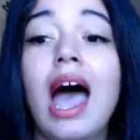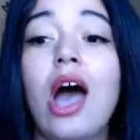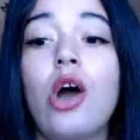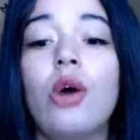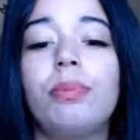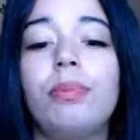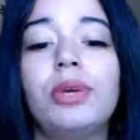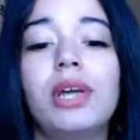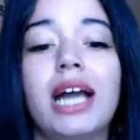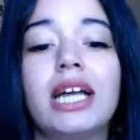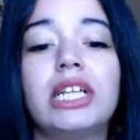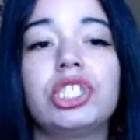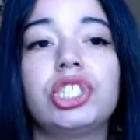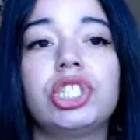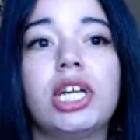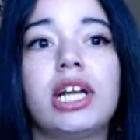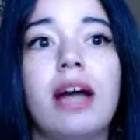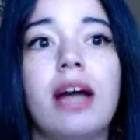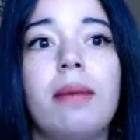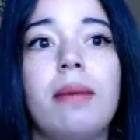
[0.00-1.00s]
Hope you guys
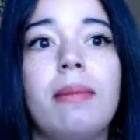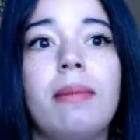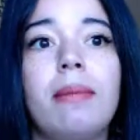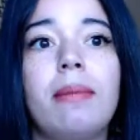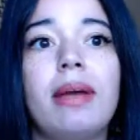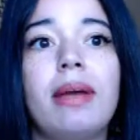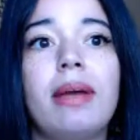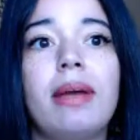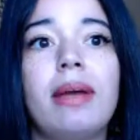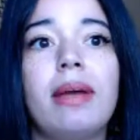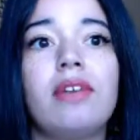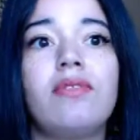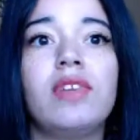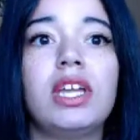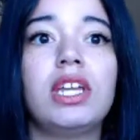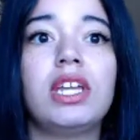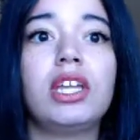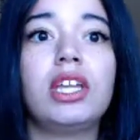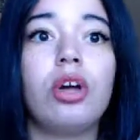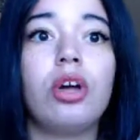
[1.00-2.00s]
check out my video.
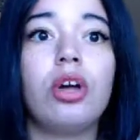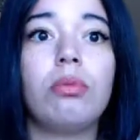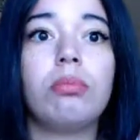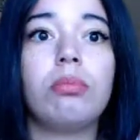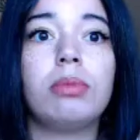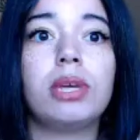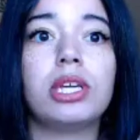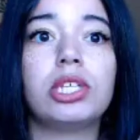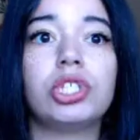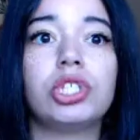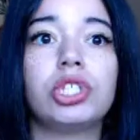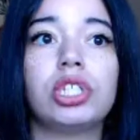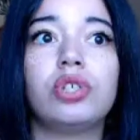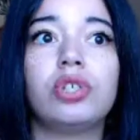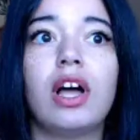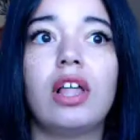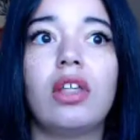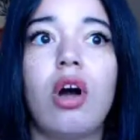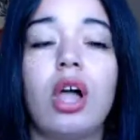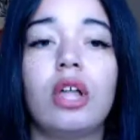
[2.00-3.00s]
Make sure that you follow
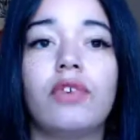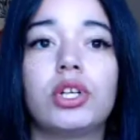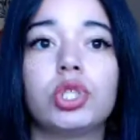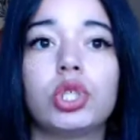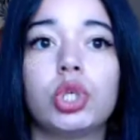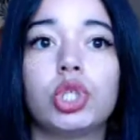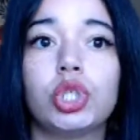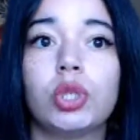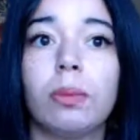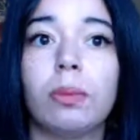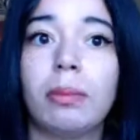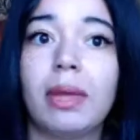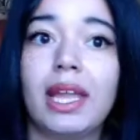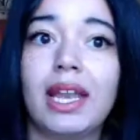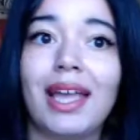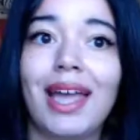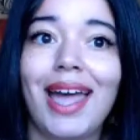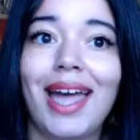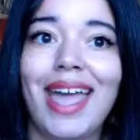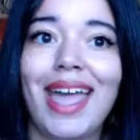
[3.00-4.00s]
all of our social
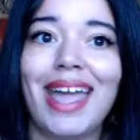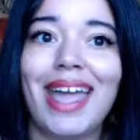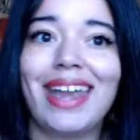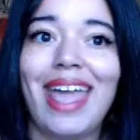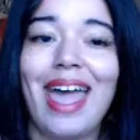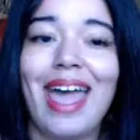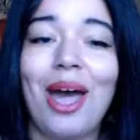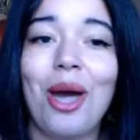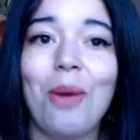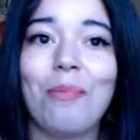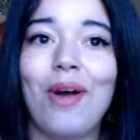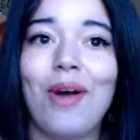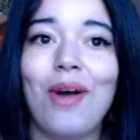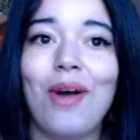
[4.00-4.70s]
media and help